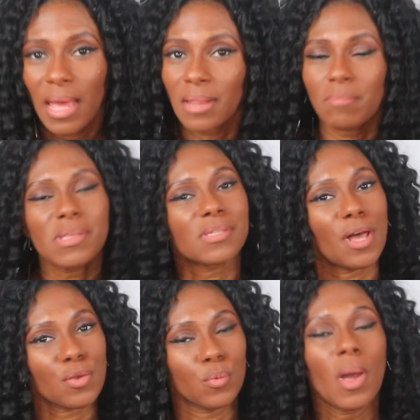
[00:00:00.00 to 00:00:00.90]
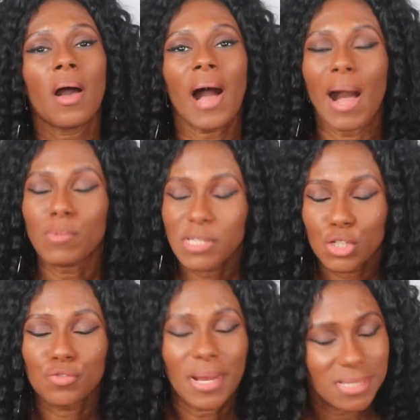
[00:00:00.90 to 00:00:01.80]
And let me tell you, I was
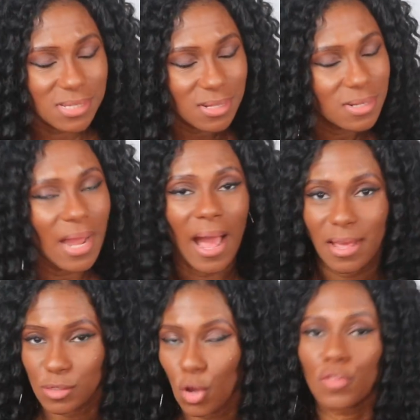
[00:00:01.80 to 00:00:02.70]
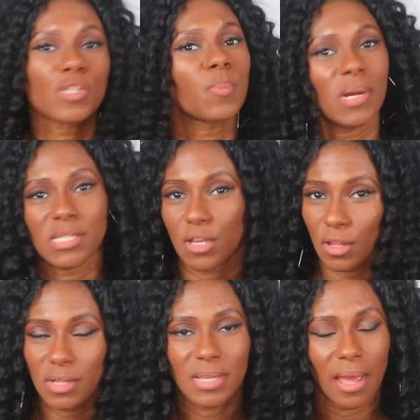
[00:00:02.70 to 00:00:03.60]
dressed to the nines on this
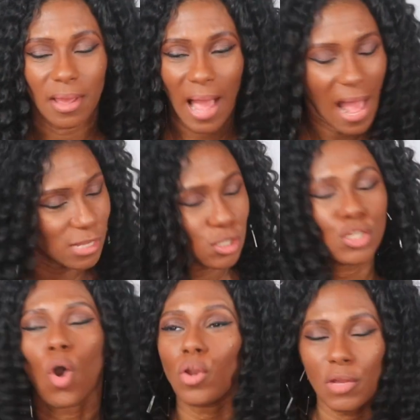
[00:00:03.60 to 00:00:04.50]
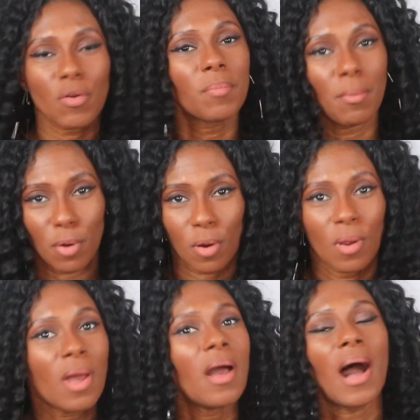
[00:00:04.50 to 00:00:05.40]
particular day. I totally remember
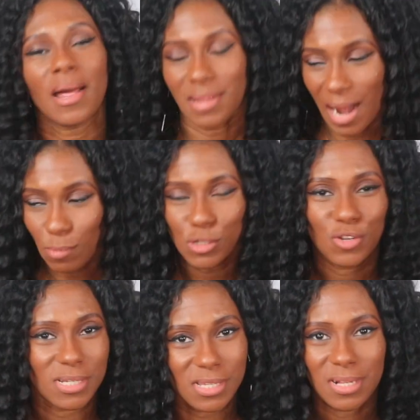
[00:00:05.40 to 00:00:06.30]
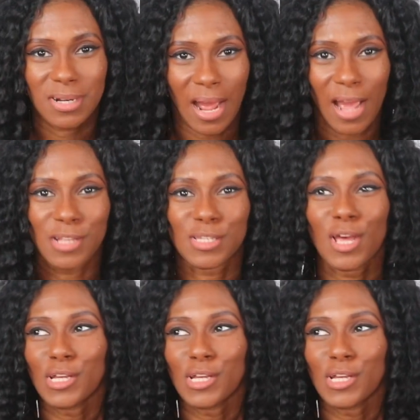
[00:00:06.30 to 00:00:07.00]
that I was dressed to the nines.